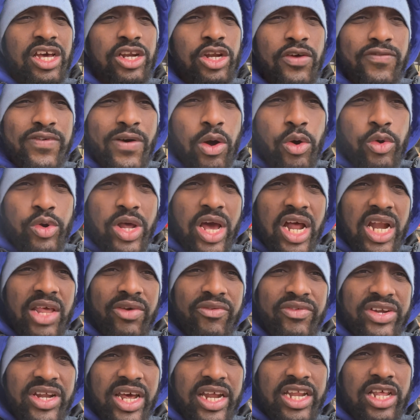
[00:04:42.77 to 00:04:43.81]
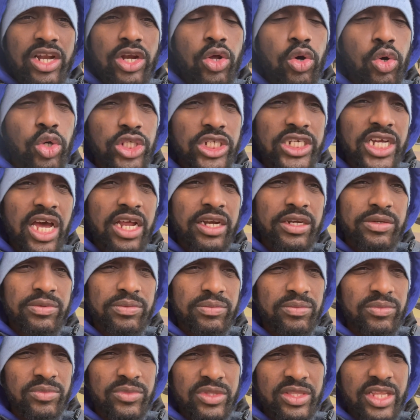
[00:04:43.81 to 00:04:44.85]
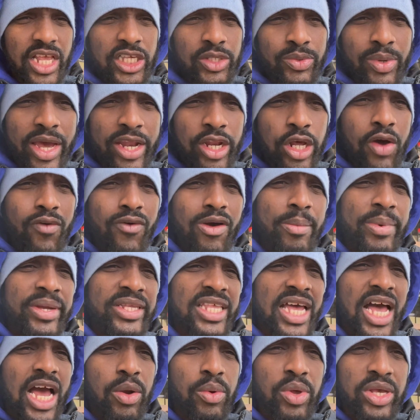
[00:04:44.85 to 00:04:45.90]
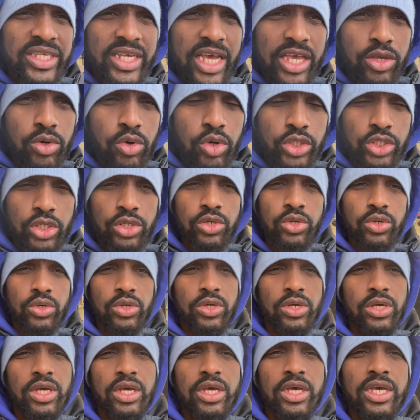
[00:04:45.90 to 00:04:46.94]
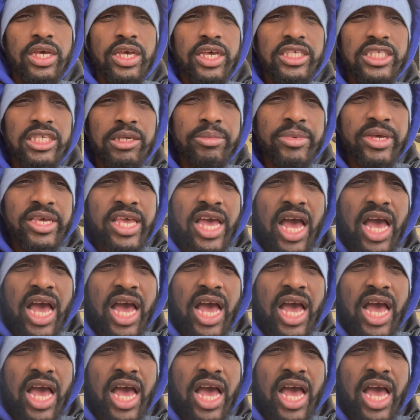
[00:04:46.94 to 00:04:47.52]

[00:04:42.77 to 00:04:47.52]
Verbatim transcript: Enough of you live in a delusion. That's why the government always are using you. You see me?